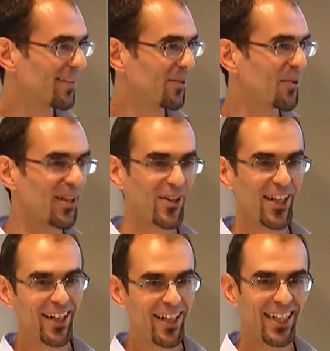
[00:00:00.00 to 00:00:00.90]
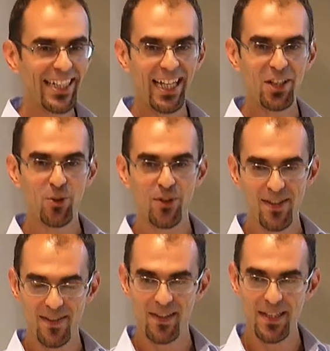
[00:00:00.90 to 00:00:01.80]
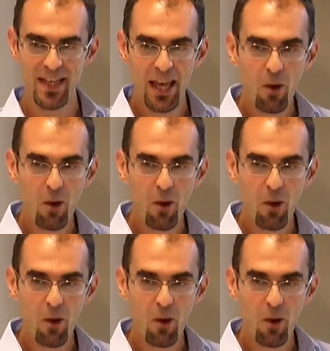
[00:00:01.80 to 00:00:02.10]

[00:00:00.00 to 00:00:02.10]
you know, their AI can do this and this.